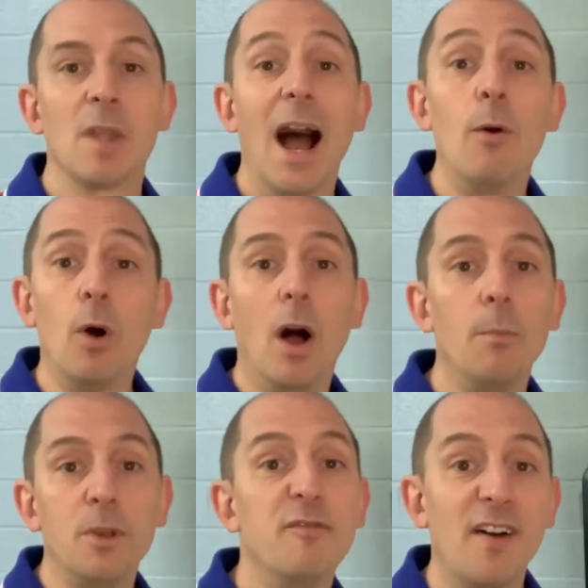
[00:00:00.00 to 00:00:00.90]
I will
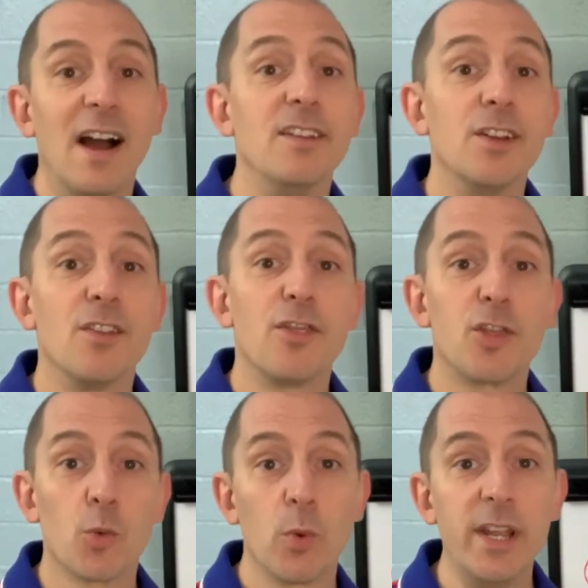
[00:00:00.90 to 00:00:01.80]
help you find
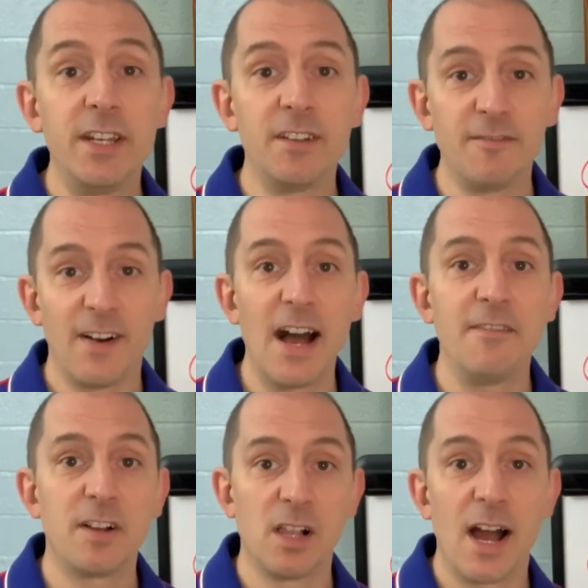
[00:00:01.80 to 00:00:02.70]
three to
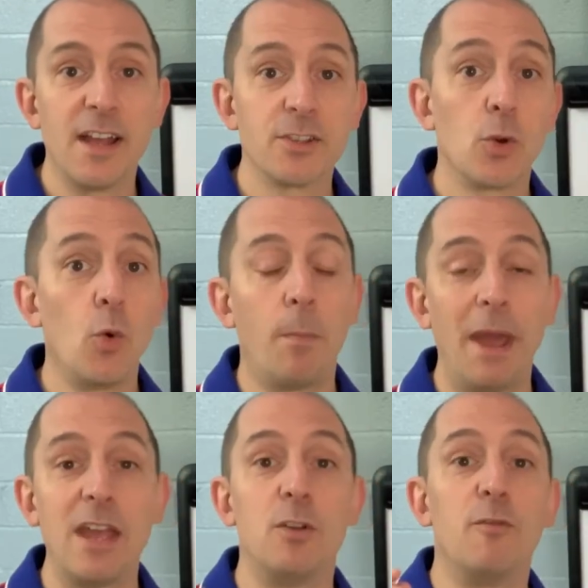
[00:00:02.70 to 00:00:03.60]
five clients who will
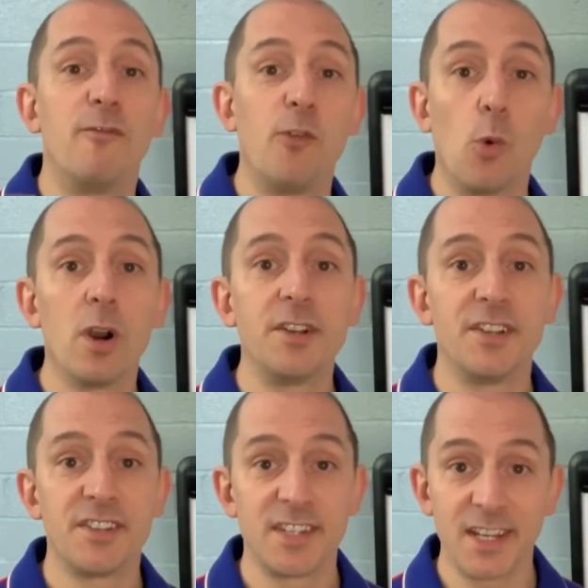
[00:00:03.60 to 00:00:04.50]
pay you four to
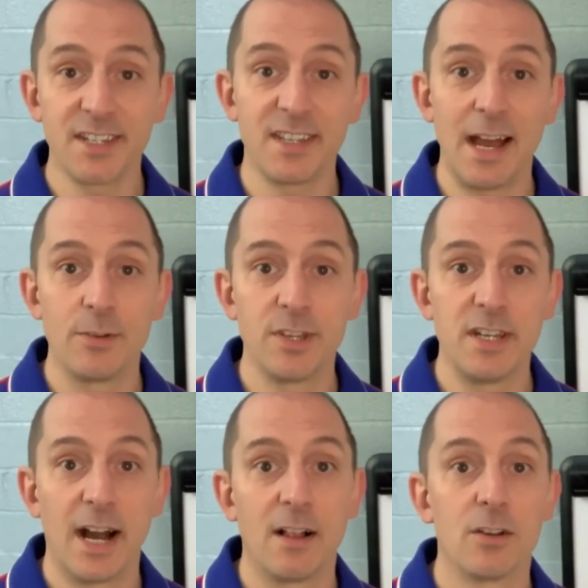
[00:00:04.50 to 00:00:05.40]

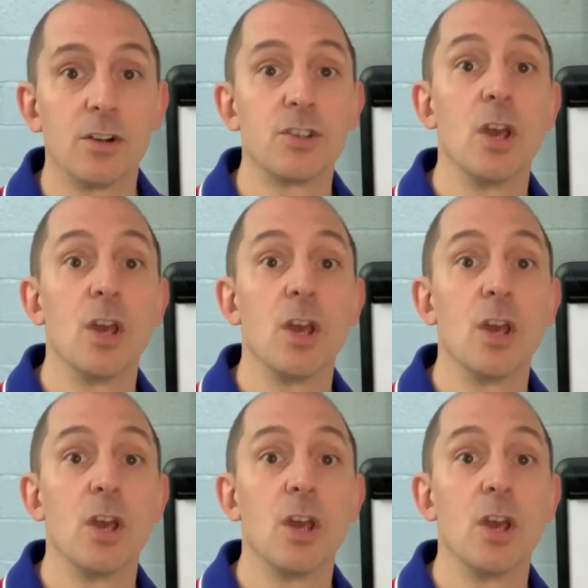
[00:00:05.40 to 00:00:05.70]
$6,000